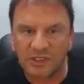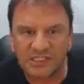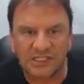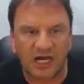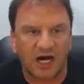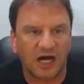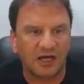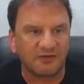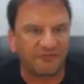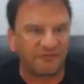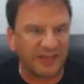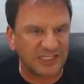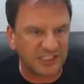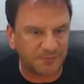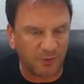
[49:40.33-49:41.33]
us on
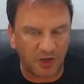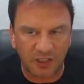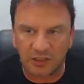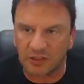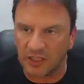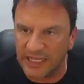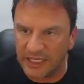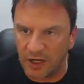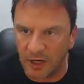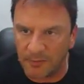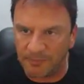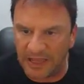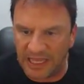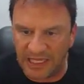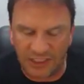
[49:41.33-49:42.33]
Facebook. Like
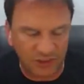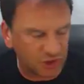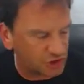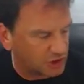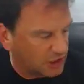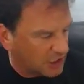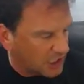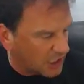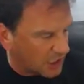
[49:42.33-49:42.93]
our page.